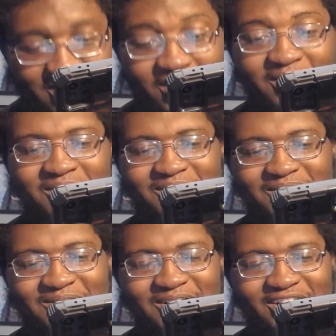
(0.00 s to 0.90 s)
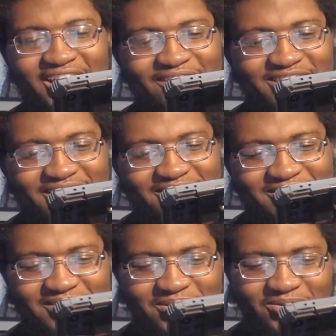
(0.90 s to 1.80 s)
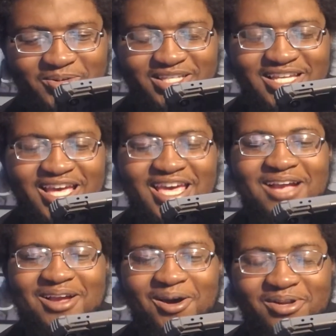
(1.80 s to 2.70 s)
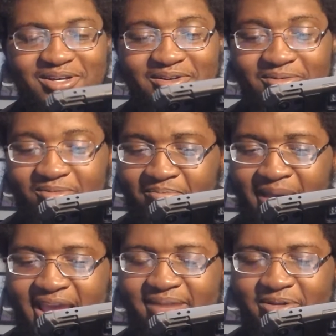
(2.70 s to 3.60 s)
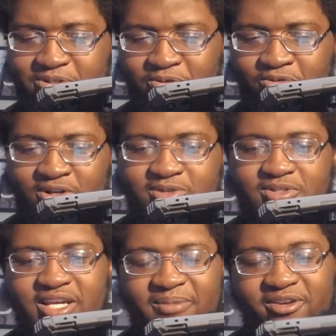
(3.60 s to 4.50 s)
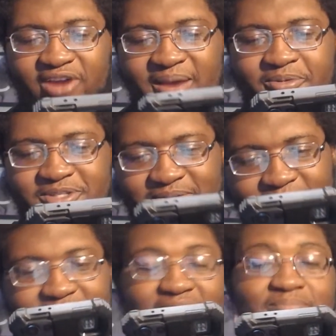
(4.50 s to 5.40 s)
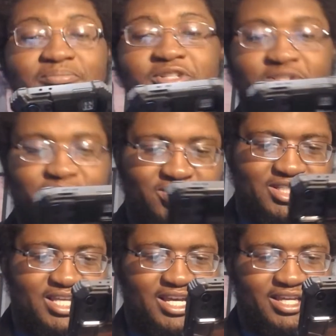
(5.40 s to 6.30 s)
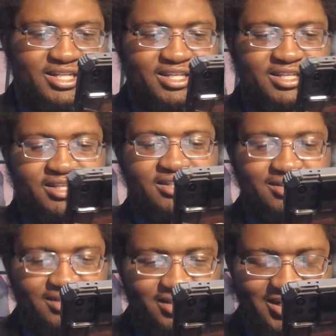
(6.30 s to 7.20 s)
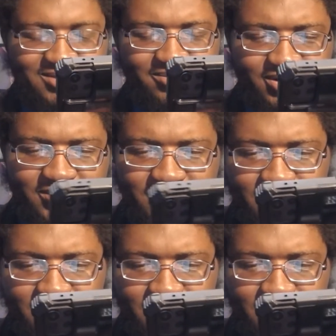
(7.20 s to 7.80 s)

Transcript: oh, okay, I was like, he got wings? Coda made a bunch of crows come and grab President Mike and push him to the side. Okay, that's pretty cool.